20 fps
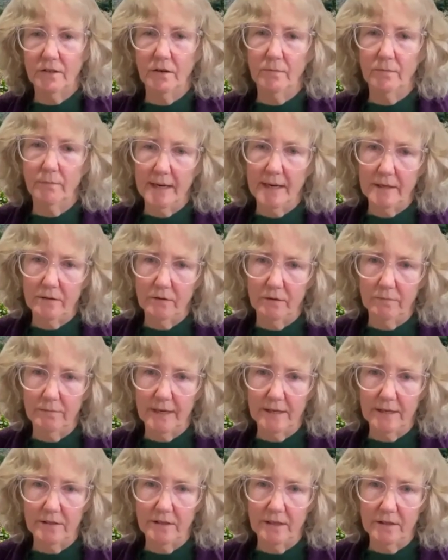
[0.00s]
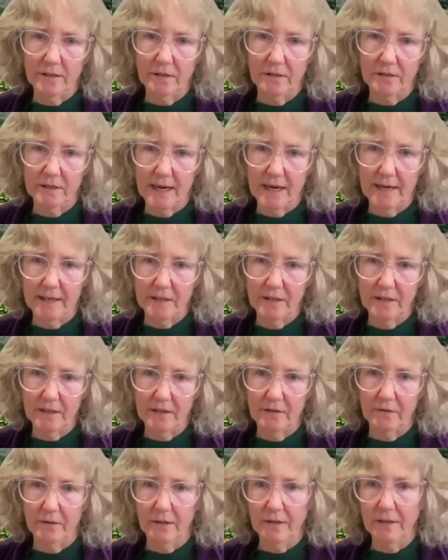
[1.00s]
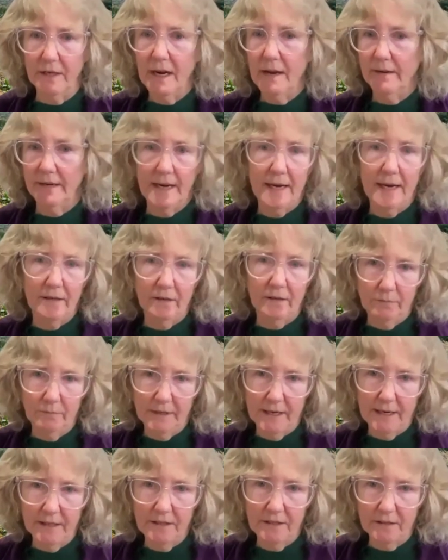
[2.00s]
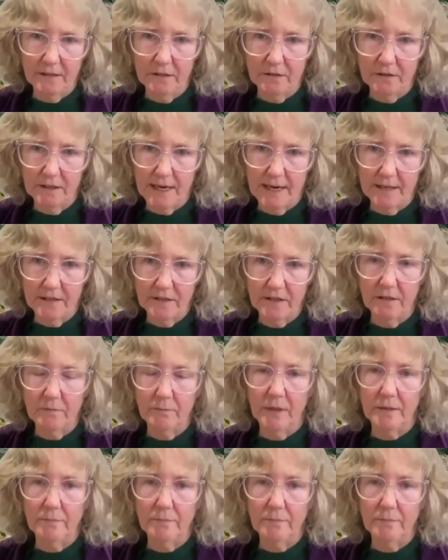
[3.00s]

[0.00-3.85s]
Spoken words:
or microplastics are toxic, or nanoplastics are toxic,